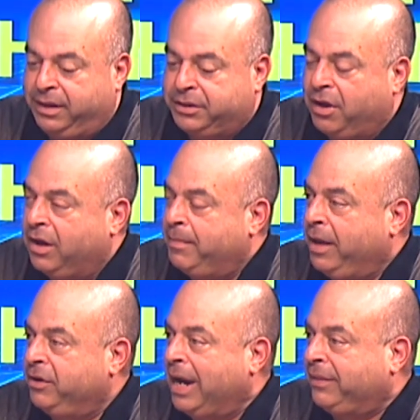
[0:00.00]
Talk
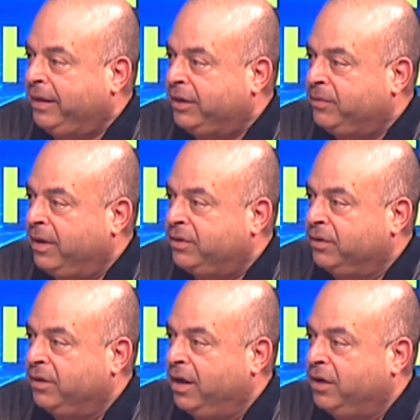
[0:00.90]
about your athletic
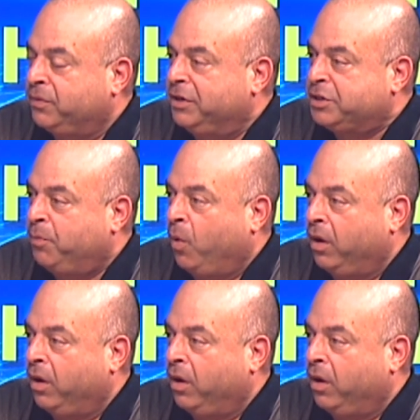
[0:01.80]
director, Chris Moore.